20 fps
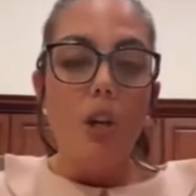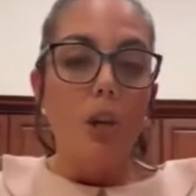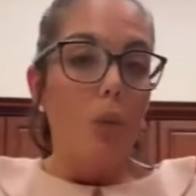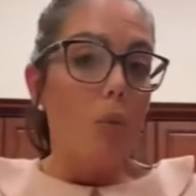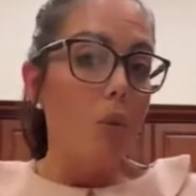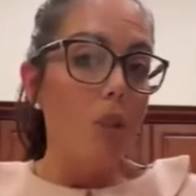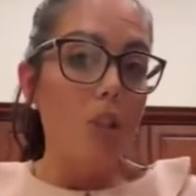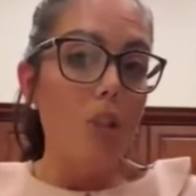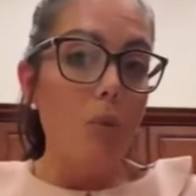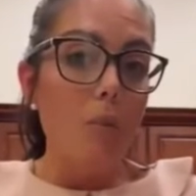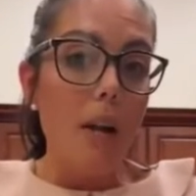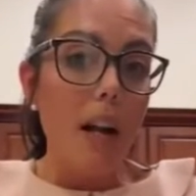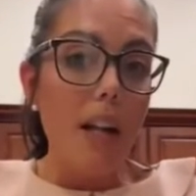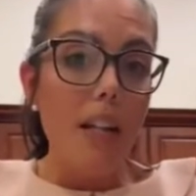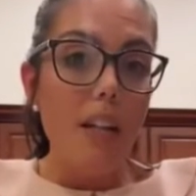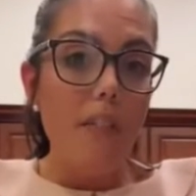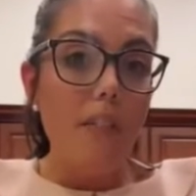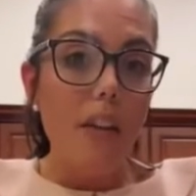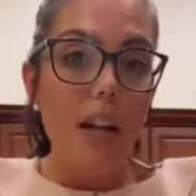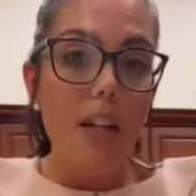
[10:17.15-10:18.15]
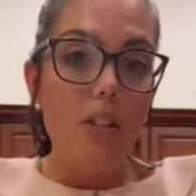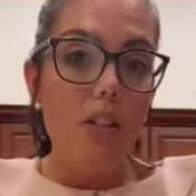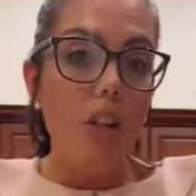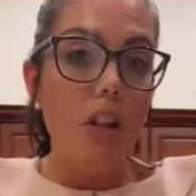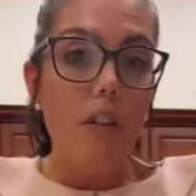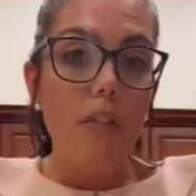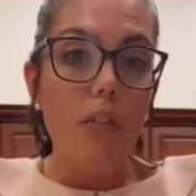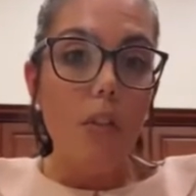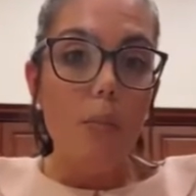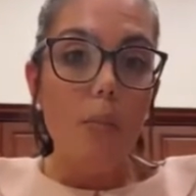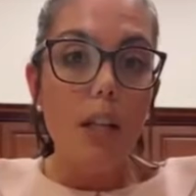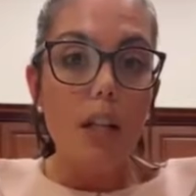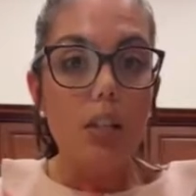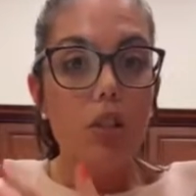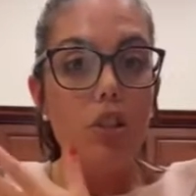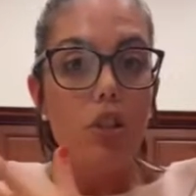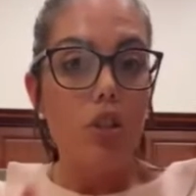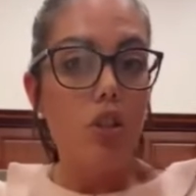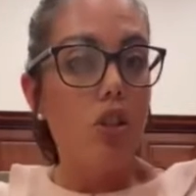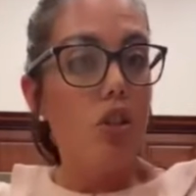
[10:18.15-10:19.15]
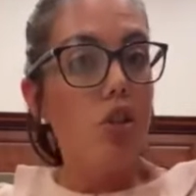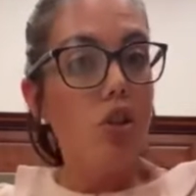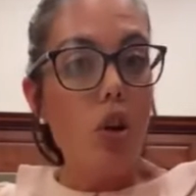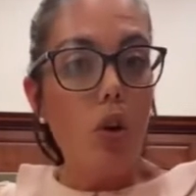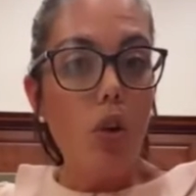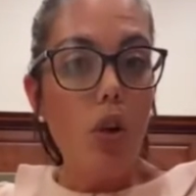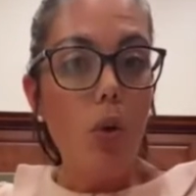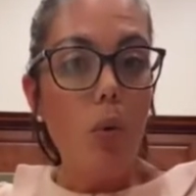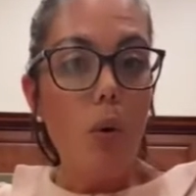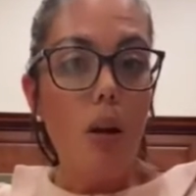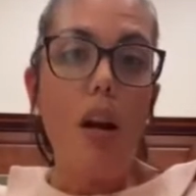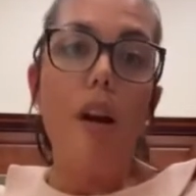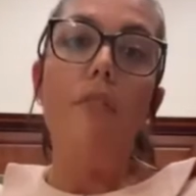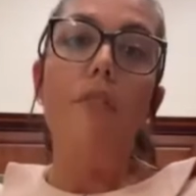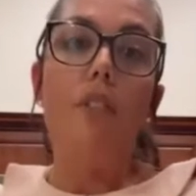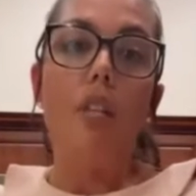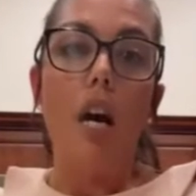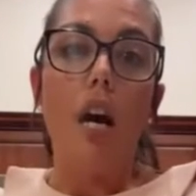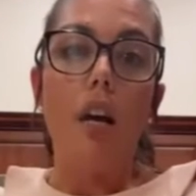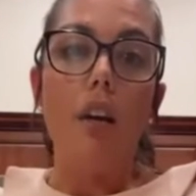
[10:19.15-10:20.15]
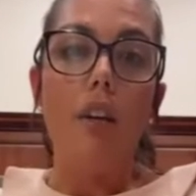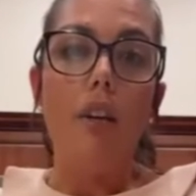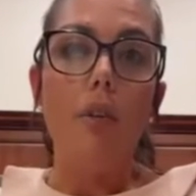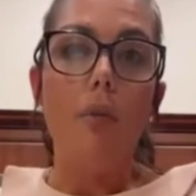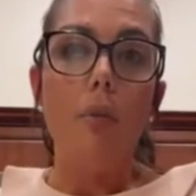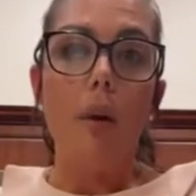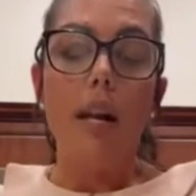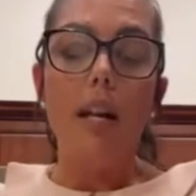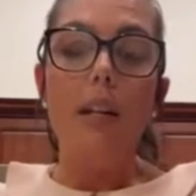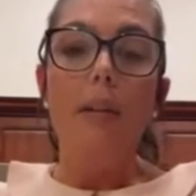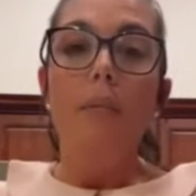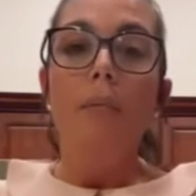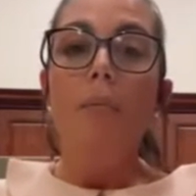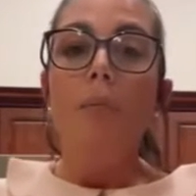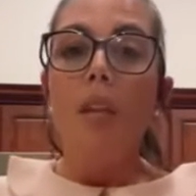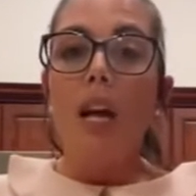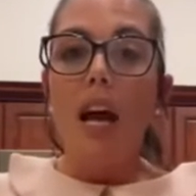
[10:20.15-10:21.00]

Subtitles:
Would you mind if I took a few minutes just to show you what I've done, right?